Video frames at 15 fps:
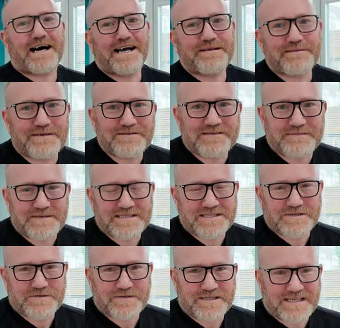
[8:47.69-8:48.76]
I'm going to be
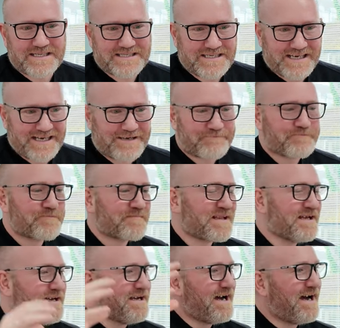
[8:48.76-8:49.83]
sowing this year.
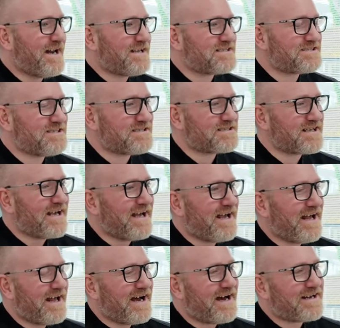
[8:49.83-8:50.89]
And it's just,
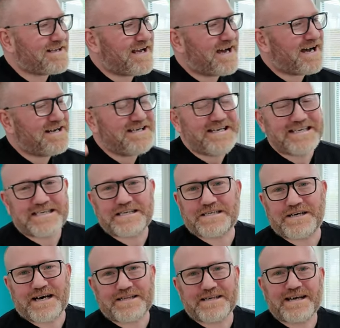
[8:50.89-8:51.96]
I needed to
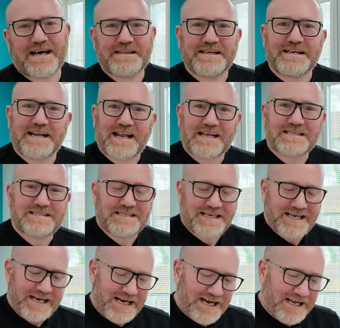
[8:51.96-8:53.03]
do it. I think last
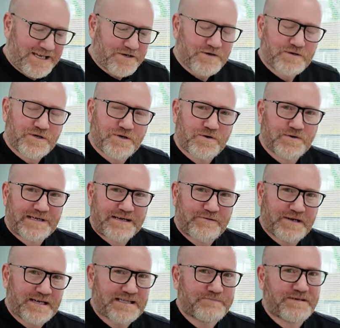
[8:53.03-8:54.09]
year I got caught
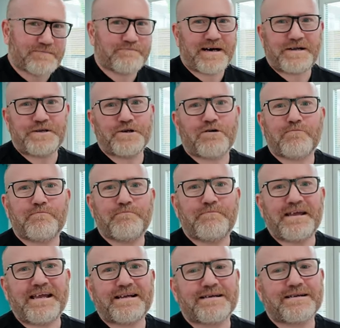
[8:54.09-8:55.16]
out a little bit by not
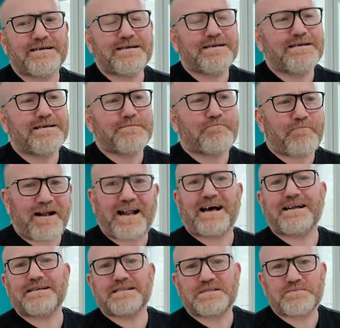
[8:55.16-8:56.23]
being
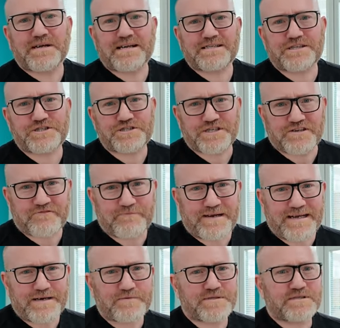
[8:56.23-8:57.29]
planned as well as I should have
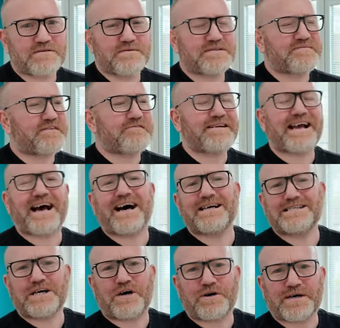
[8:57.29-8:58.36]
been. I was always very
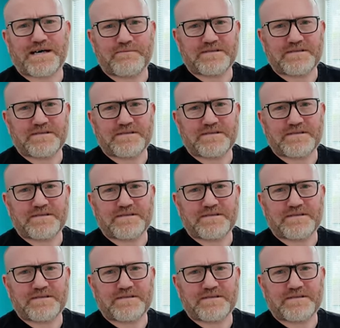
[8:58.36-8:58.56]
ad hoc.